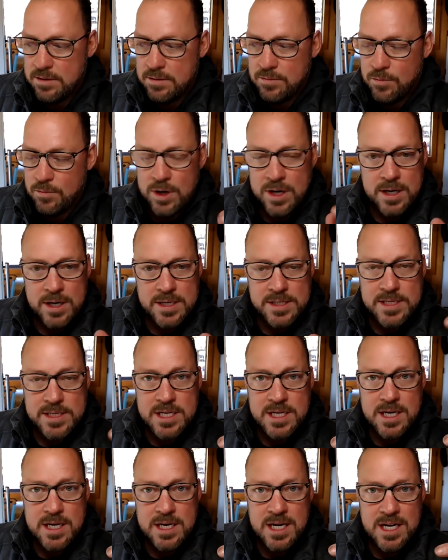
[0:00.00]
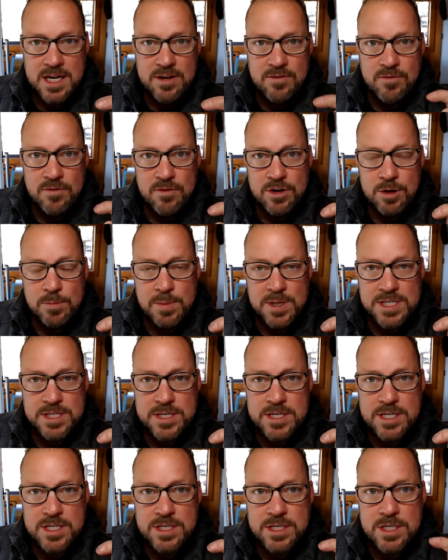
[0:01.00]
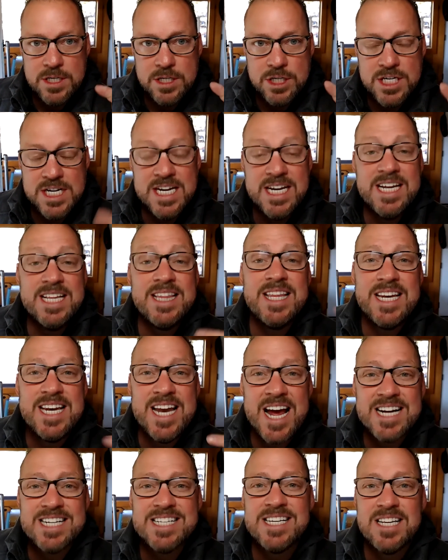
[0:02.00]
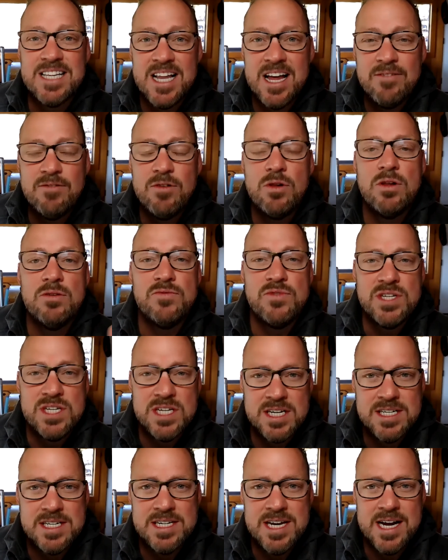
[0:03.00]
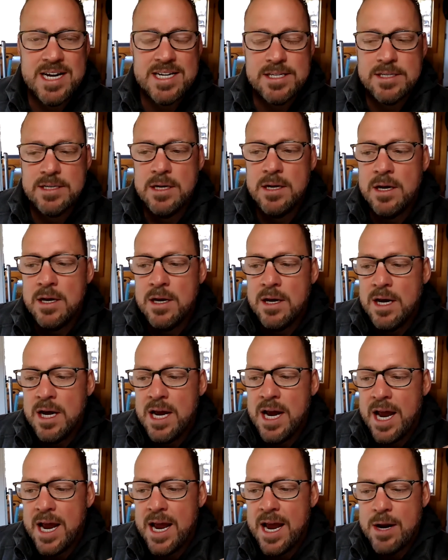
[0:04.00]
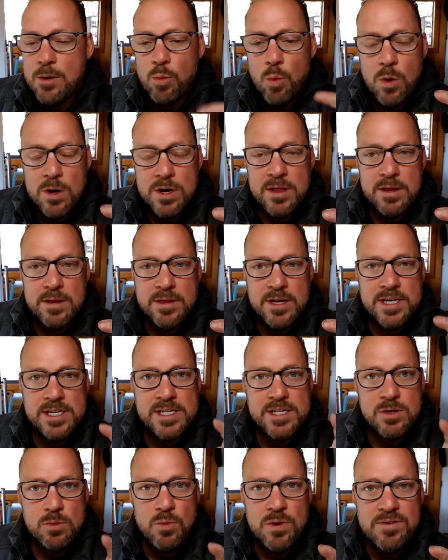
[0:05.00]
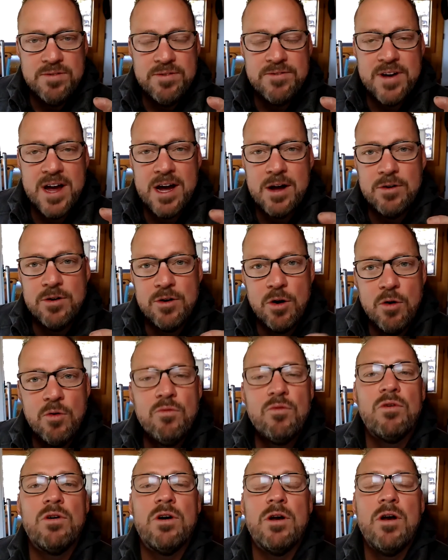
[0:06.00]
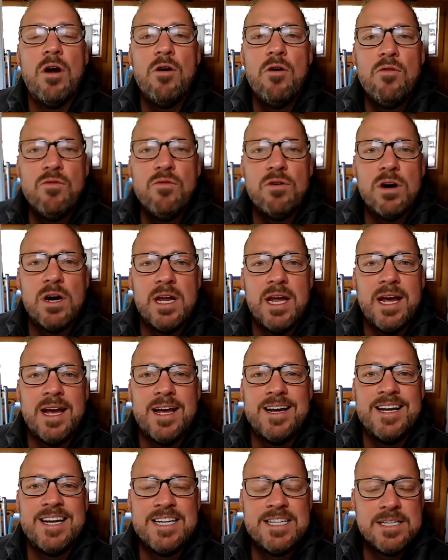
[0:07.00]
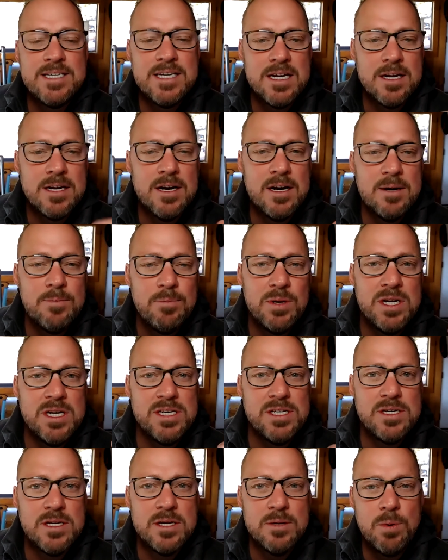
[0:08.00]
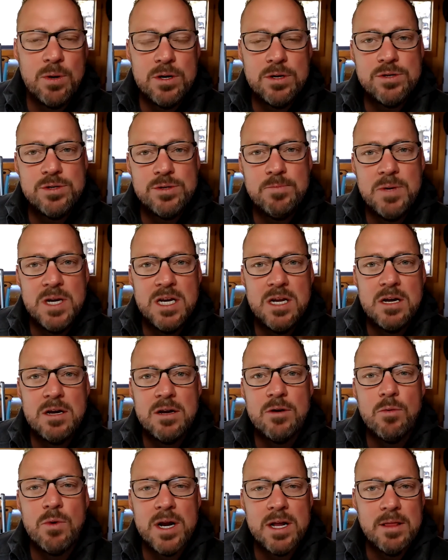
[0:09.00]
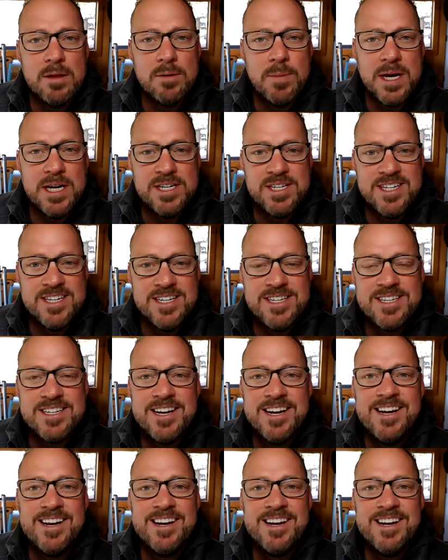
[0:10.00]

what it is that it need for your business to hit the next level of success. And one of the things that we've found over and over again is that companies that produce media on a regular basis,